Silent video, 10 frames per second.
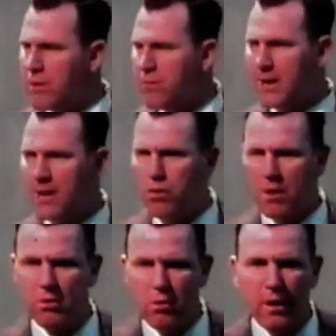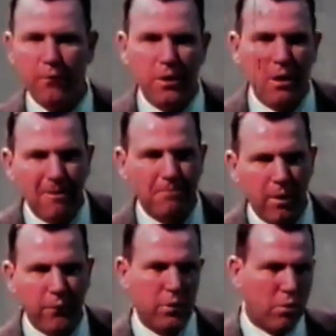We were not just looking for young
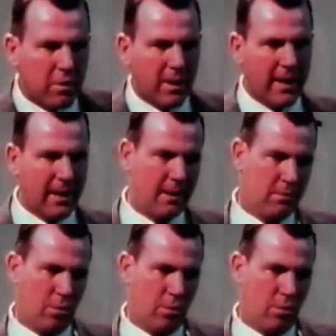buffaloes to kick in